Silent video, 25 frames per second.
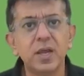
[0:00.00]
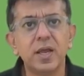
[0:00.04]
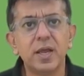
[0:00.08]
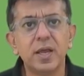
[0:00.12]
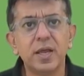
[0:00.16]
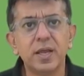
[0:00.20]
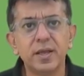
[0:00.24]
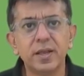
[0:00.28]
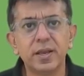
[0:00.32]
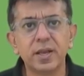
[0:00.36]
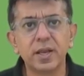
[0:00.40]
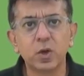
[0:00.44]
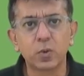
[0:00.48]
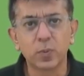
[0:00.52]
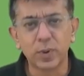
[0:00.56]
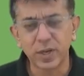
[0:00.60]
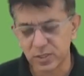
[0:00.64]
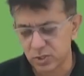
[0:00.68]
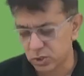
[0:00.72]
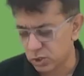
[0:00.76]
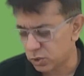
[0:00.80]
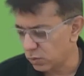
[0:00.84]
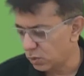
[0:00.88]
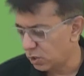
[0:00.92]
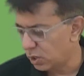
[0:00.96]

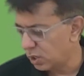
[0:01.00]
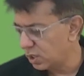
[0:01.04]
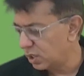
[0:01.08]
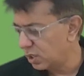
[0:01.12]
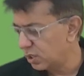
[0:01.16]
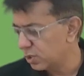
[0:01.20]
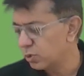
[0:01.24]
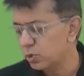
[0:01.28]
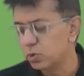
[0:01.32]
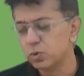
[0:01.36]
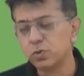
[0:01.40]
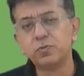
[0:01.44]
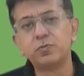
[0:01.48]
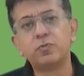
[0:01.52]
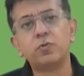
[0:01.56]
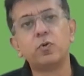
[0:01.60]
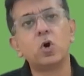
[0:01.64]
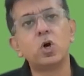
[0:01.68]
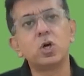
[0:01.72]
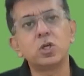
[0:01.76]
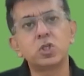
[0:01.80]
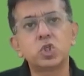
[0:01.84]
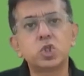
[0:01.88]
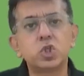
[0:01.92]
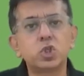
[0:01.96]
Request you all to
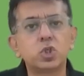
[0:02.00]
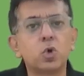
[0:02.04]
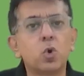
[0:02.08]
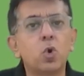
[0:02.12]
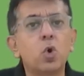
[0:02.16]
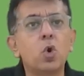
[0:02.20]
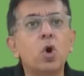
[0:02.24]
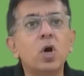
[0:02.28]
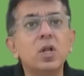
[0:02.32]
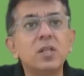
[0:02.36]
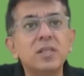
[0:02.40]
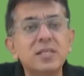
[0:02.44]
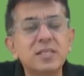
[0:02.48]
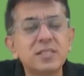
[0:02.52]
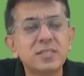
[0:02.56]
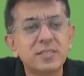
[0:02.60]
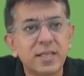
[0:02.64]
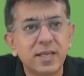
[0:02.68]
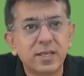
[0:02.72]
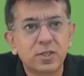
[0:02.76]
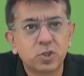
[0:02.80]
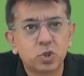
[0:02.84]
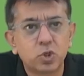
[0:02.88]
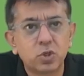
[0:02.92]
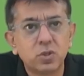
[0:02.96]
watch all these
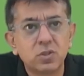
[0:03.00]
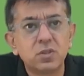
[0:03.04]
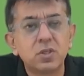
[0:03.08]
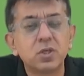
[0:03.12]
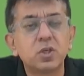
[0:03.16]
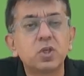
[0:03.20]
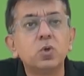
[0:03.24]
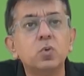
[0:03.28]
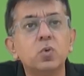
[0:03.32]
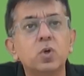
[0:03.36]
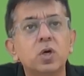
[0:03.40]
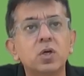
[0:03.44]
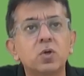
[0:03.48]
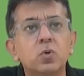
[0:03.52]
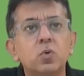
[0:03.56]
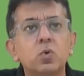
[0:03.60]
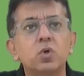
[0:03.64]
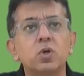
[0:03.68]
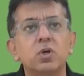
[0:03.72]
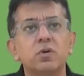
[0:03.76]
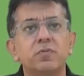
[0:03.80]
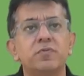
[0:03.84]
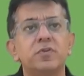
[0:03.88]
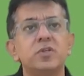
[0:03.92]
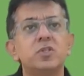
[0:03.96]
lectures, the QR
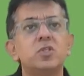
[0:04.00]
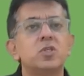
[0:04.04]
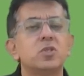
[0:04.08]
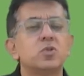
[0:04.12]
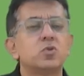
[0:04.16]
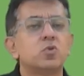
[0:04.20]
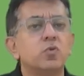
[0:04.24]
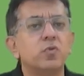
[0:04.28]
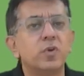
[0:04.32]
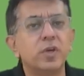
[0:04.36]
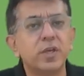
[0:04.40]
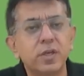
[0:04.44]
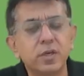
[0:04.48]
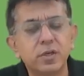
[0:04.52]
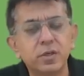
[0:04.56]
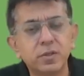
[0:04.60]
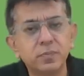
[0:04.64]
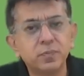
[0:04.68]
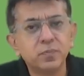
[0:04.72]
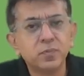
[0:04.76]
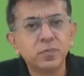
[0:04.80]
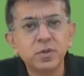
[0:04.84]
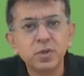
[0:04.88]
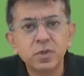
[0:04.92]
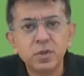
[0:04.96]
code of which is over here
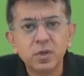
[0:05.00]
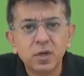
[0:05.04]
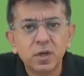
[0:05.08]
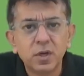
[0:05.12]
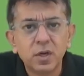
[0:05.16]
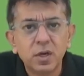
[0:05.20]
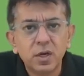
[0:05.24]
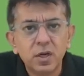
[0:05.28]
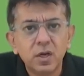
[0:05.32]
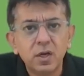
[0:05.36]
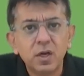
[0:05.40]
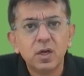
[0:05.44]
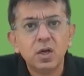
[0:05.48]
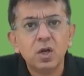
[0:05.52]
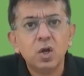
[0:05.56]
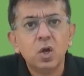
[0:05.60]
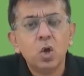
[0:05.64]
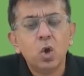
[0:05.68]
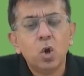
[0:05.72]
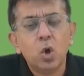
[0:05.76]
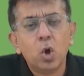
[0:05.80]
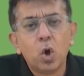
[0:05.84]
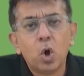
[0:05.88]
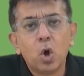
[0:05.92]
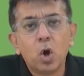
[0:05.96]

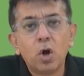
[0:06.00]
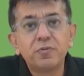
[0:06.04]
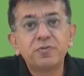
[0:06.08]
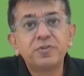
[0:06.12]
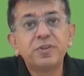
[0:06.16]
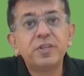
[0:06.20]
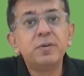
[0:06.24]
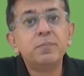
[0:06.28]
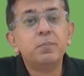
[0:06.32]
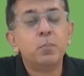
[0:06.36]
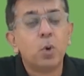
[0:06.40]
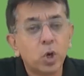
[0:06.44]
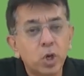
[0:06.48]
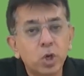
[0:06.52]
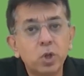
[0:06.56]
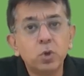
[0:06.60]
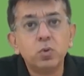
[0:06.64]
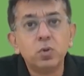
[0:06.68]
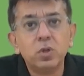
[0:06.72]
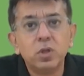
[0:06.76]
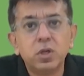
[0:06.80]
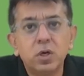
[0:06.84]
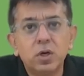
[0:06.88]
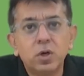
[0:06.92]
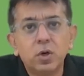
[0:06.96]
of the
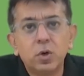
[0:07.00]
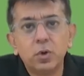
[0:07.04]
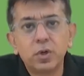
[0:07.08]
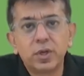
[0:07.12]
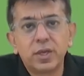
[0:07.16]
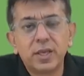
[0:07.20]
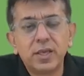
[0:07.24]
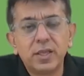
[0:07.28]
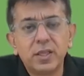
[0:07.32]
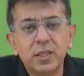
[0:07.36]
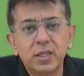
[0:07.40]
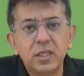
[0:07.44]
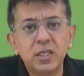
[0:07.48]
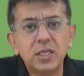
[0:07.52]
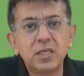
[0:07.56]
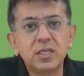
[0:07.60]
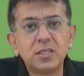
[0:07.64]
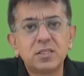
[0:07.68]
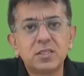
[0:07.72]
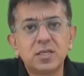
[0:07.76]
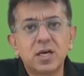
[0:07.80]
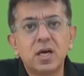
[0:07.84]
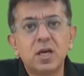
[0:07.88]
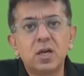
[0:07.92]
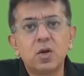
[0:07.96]
module okay
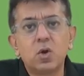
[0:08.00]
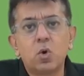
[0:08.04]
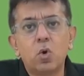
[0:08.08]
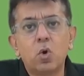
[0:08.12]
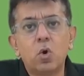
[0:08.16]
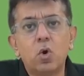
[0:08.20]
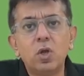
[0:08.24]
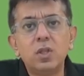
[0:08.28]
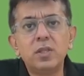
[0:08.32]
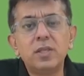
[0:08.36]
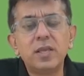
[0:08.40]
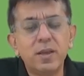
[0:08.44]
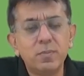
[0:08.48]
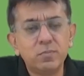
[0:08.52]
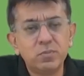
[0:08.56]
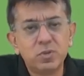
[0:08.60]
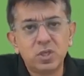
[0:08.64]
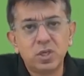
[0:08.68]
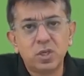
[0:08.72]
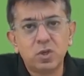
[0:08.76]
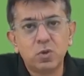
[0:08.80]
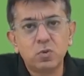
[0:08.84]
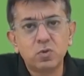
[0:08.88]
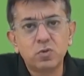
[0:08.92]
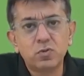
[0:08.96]
these are all the
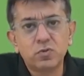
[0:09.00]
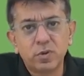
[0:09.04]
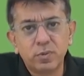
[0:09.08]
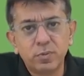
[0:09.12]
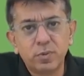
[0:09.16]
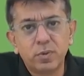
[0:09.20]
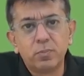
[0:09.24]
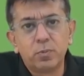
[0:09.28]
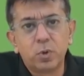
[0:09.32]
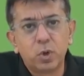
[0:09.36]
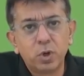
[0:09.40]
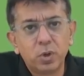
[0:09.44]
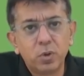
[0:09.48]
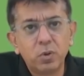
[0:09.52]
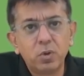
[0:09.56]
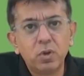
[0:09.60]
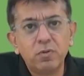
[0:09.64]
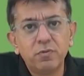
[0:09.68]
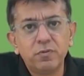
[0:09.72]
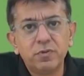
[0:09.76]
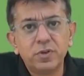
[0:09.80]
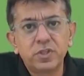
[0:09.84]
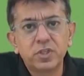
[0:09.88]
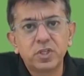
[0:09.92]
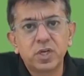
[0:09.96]
mcqs from the
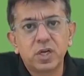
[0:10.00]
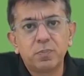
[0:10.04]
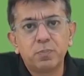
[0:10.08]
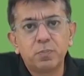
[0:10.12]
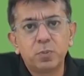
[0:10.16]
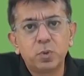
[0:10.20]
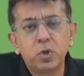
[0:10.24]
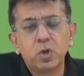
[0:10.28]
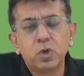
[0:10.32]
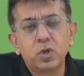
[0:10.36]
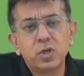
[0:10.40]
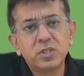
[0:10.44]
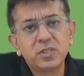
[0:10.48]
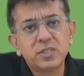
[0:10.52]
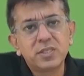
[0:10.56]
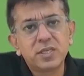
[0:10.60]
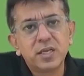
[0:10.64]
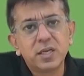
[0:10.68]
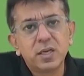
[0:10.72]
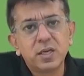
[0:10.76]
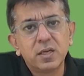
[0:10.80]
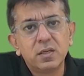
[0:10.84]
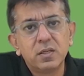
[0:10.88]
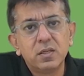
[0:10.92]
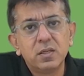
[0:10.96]
module which are put on a
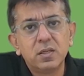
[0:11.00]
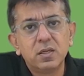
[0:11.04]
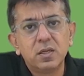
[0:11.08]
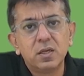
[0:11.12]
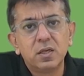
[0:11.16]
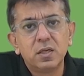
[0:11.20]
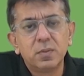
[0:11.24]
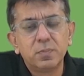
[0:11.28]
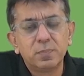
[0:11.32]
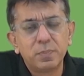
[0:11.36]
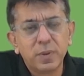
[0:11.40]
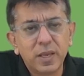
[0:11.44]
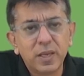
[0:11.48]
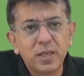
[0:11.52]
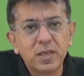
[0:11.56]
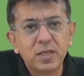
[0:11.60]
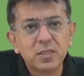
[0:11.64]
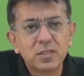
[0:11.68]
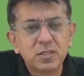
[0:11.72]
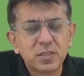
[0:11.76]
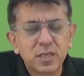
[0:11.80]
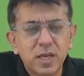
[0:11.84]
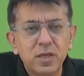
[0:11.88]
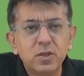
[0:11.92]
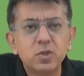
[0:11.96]
single uh,
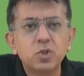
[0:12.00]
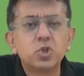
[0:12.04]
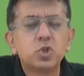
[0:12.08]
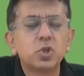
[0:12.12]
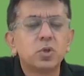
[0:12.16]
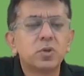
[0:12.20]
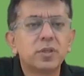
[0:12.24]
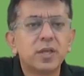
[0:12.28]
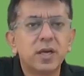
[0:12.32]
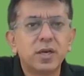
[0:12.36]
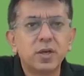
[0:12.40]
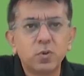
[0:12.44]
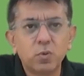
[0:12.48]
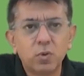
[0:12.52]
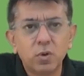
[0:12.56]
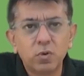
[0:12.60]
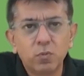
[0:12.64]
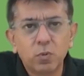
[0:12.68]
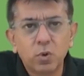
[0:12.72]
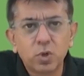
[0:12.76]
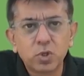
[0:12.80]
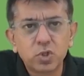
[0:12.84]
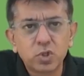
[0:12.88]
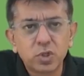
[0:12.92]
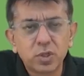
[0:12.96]
playlist ensure that you all
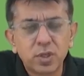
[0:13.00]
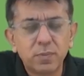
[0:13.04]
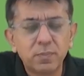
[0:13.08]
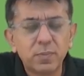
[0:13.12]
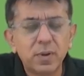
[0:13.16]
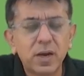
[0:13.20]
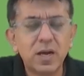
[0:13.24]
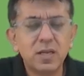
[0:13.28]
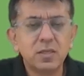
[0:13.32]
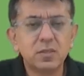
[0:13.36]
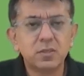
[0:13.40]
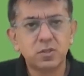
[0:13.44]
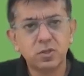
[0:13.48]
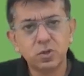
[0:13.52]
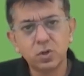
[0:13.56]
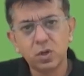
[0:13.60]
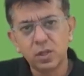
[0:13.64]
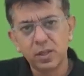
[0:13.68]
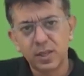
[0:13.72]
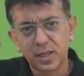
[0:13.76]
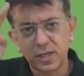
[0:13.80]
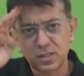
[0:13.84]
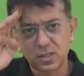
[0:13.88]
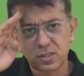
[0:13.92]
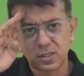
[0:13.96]
watch them i'll see you all
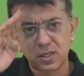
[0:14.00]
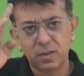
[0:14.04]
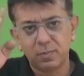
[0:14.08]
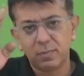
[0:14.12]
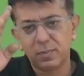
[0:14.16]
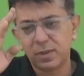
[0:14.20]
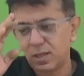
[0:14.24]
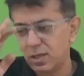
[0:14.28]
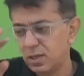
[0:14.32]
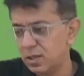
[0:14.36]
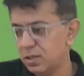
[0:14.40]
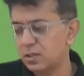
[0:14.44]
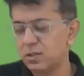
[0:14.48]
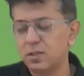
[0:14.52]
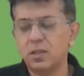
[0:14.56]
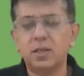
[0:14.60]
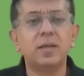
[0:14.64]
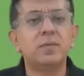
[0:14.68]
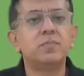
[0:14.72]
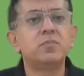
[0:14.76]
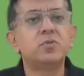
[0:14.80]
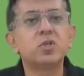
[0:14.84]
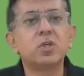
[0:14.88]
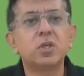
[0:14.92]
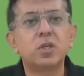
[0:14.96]
next time in another
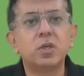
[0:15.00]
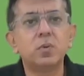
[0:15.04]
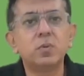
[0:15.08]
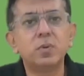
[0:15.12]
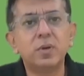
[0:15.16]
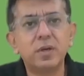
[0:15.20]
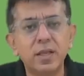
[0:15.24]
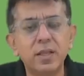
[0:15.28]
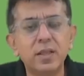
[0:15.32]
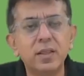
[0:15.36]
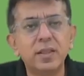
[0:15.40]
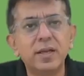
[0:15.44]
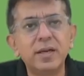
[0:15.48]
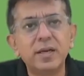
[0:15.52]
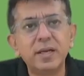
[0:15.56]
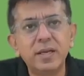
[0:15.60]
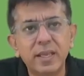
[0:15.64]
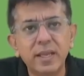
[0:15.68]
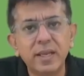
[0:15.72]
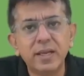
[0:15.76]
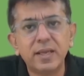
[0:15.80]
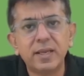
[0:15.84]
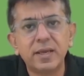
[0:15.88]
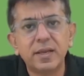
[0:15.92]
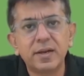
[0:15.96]
mcq till then
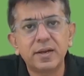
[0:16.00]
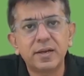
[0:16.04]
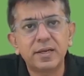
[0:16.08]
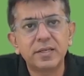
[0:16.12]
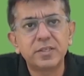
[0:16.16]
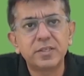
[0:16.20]
take care guys